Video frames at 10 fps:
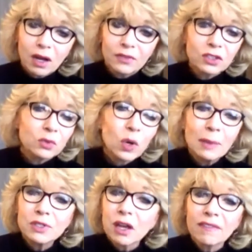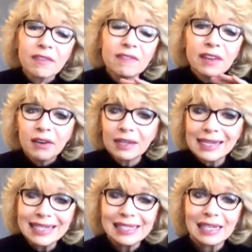off. Your wipes off very
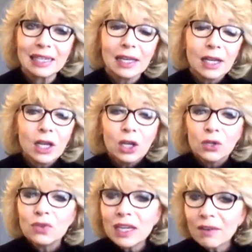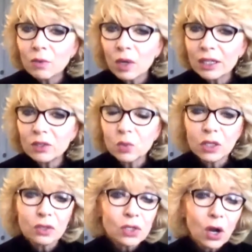easy. You never want to use one
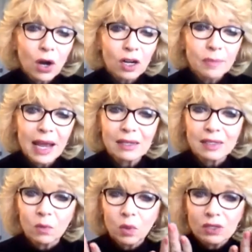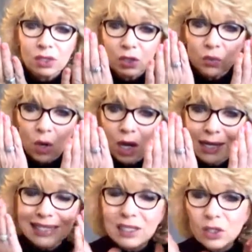of those hard masks that once it
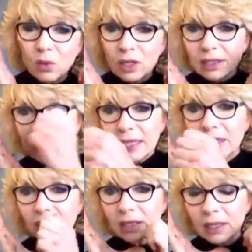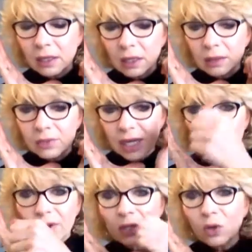dries, you are
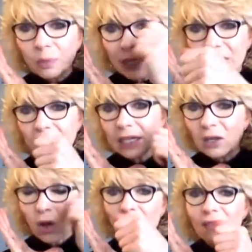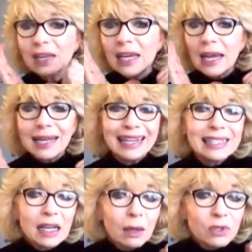tearing or peeling it off.
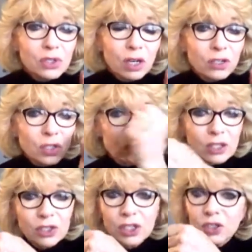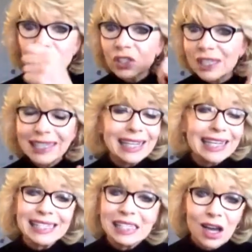Anytime you start stretching your skin, it
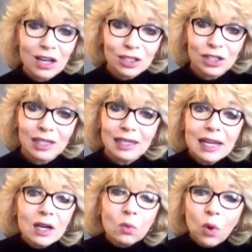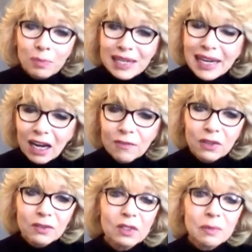is not good. Well, be careful
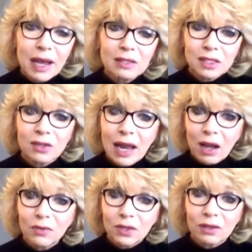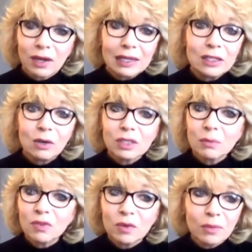of those masks that are out there. I know
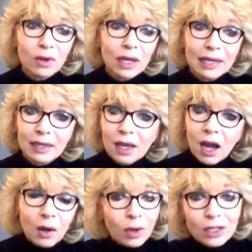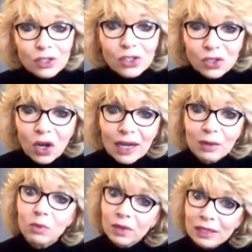some of them are like, I want to just try
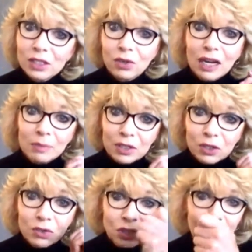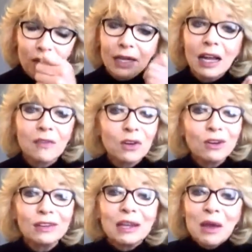it. Well, that's great, but you start, and I've
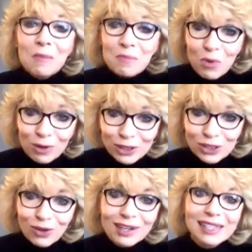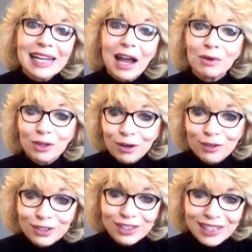heard more stories on how it
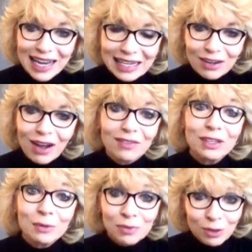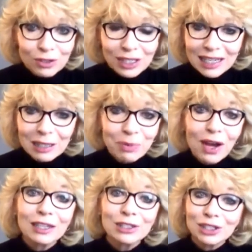hurts to take it off. Those kinds of
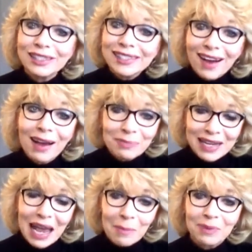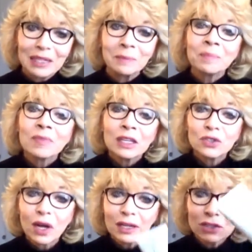products should not be happening.
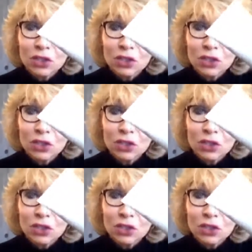Try our